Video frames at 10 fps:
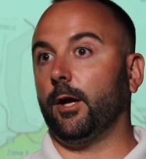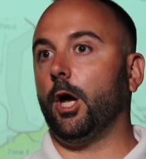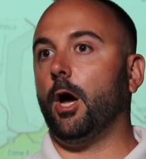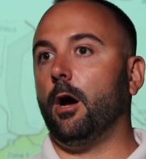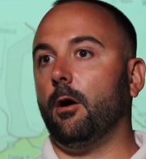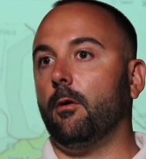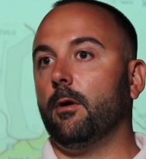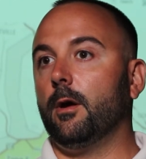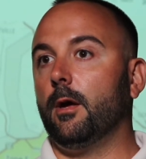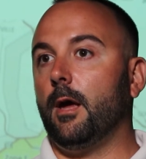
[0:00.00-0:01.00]
to go,
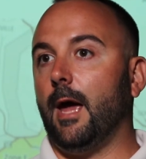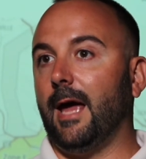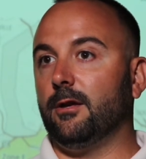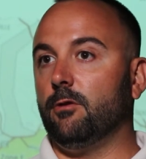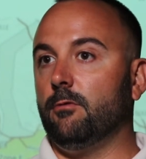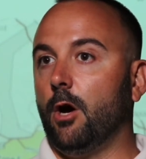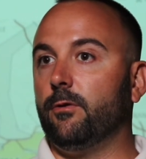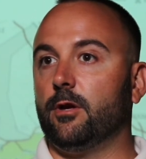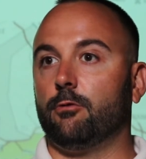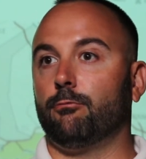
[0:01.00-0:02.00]
and you know
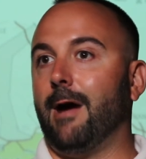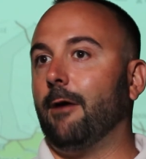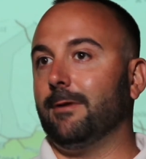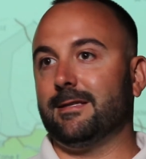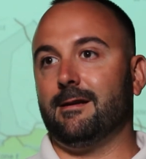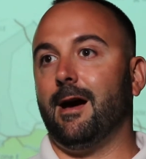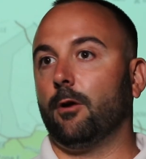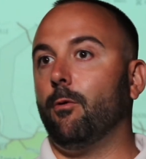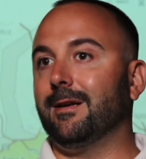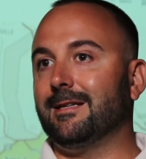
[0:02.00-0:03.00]
that your route is not
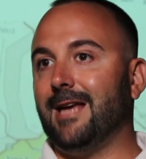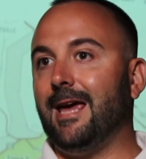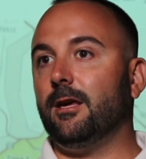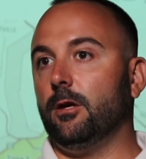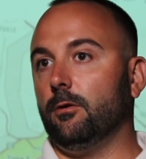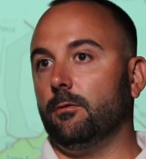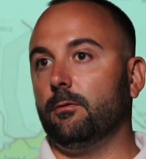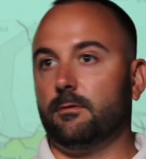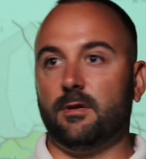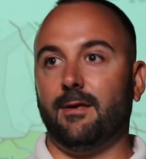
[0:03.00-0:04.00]
going to take you
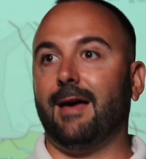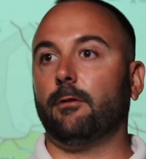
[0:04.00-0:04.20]
to that